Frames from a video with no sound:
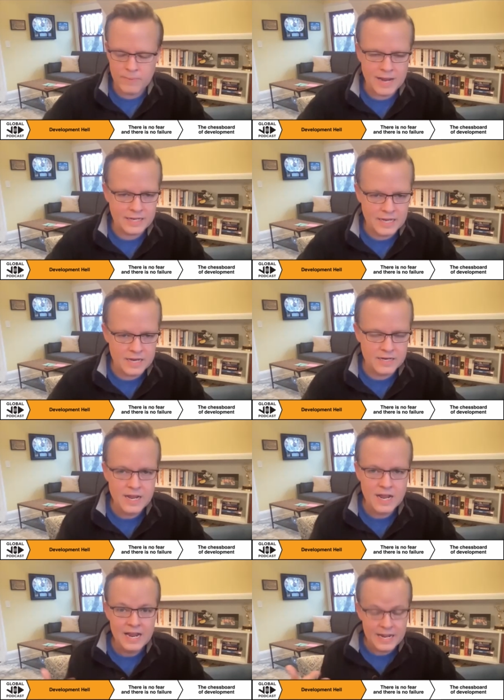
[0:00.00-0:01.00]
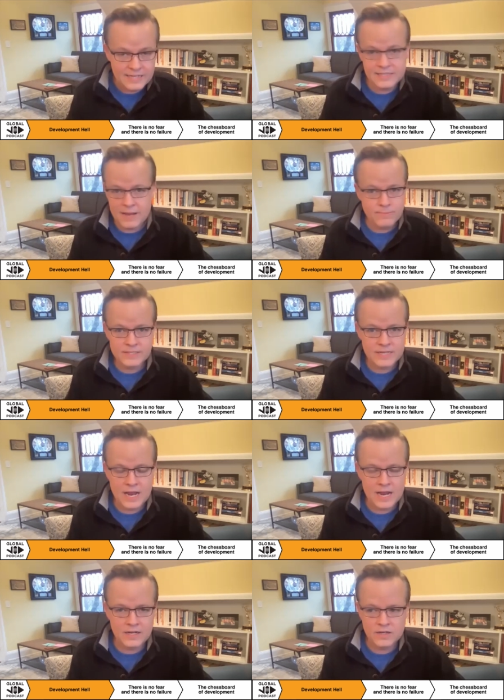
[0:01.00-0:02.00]
back in is them
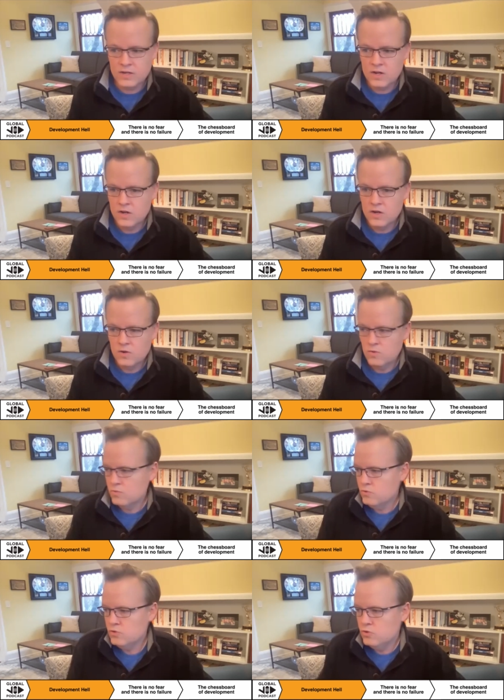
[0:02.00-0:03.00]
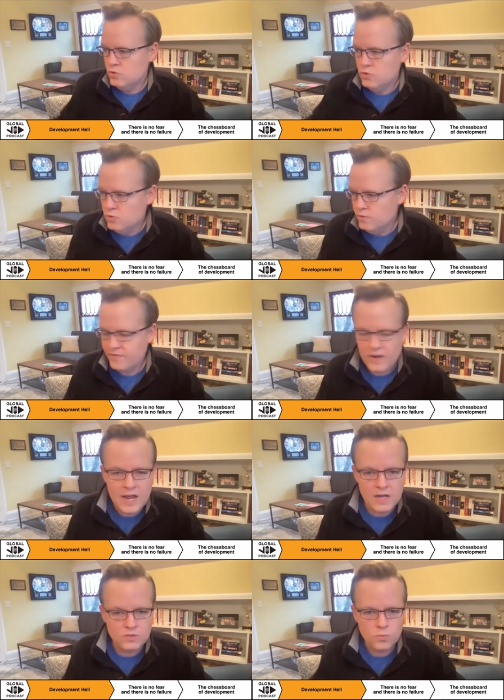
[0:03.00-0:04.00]
saying, you
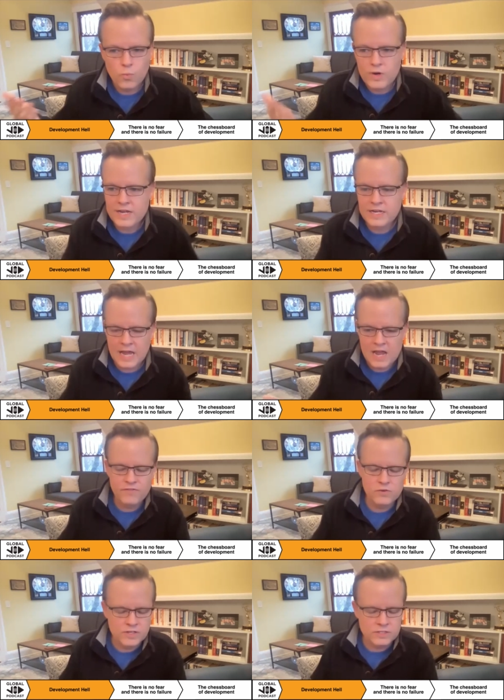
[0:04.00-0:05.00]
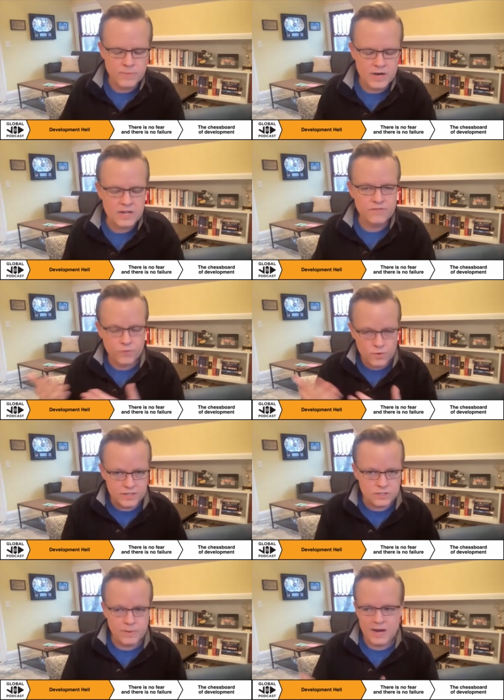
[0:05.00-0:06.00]
failed. We gave you this money for
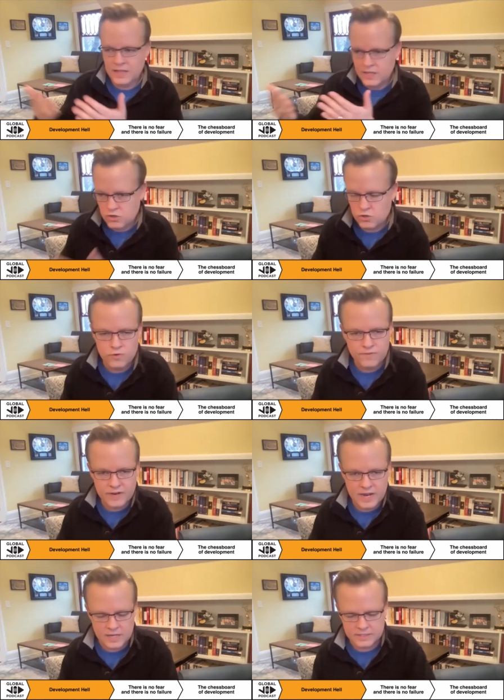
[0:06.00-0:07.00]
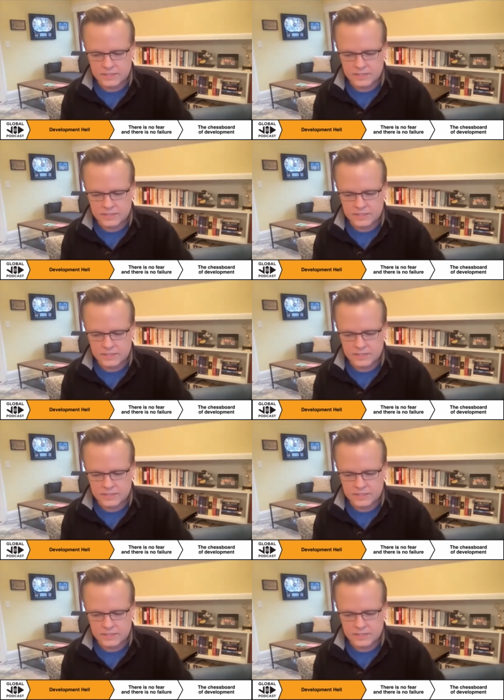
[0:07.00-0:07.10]
this pilot. You failed.